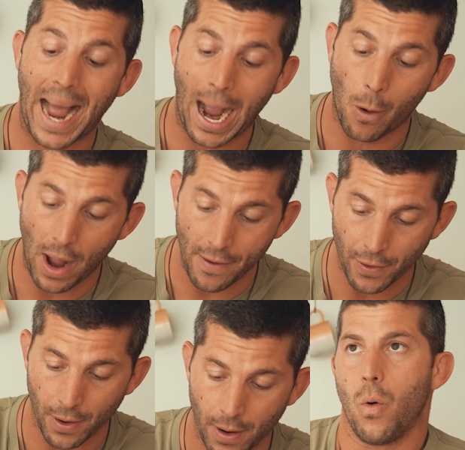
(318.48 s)

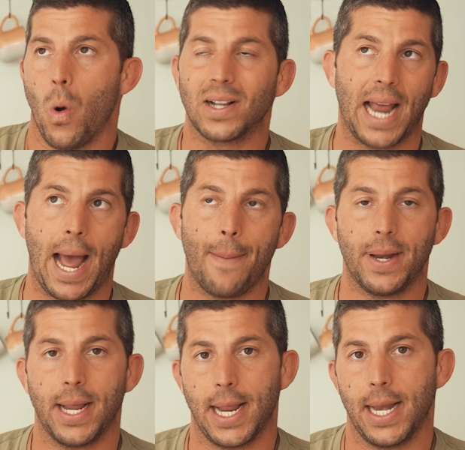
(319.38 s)
However, what's
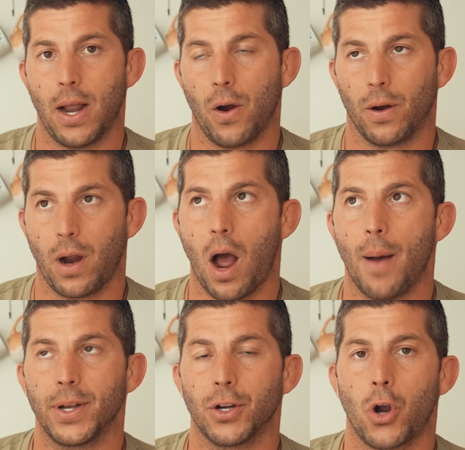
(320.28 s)
happening in our
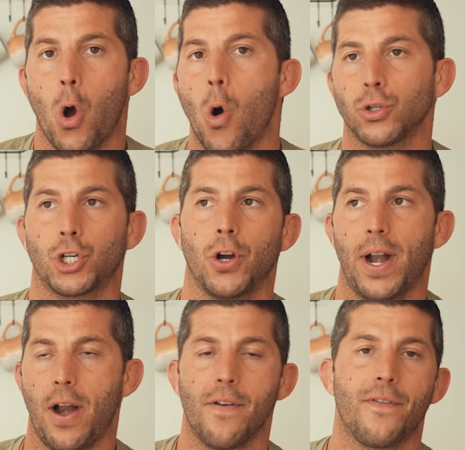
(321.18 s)
common culture
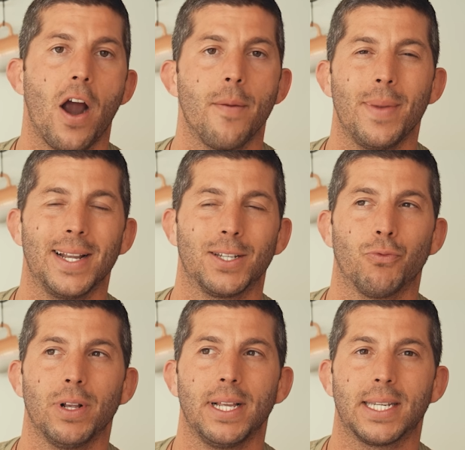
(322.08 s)
and our environment is
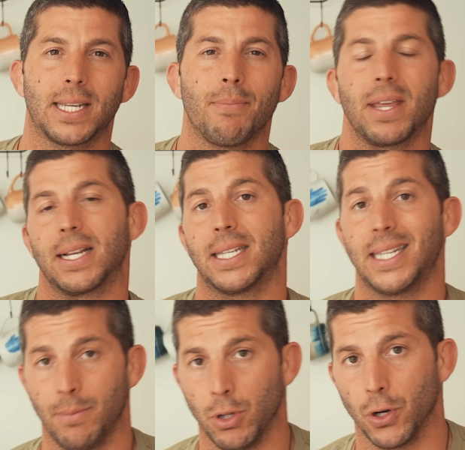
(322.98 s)
really something
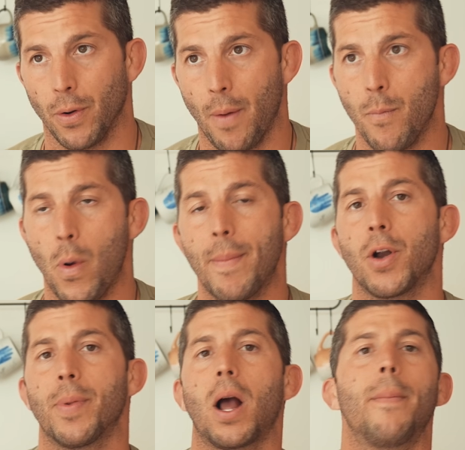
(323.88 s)
similar. Women
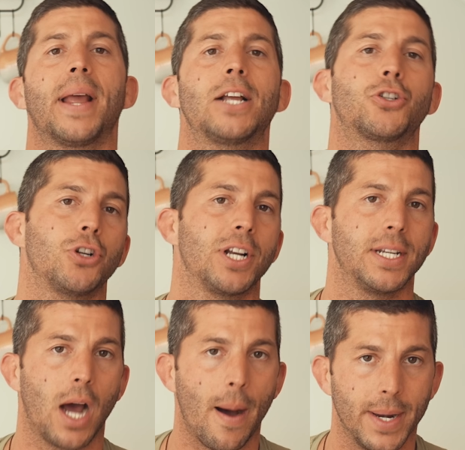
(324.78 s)
are becoming estrogen
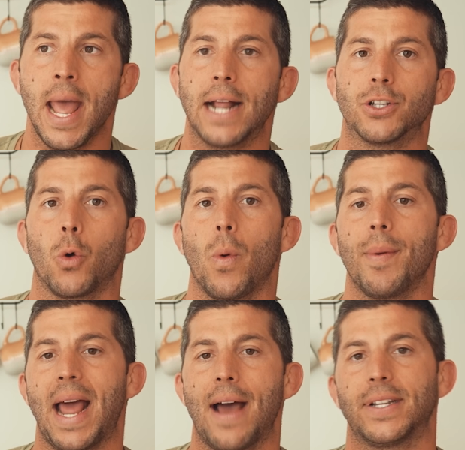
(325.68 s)
dominant, and so
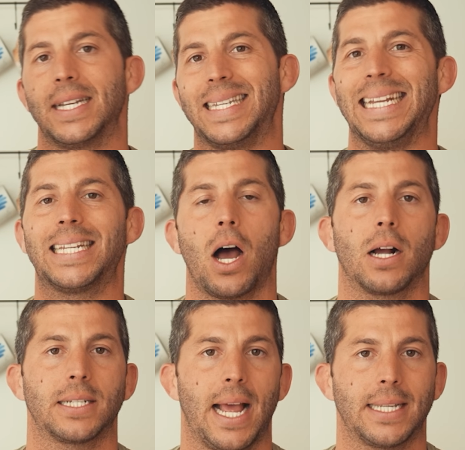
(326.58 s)
women have to detox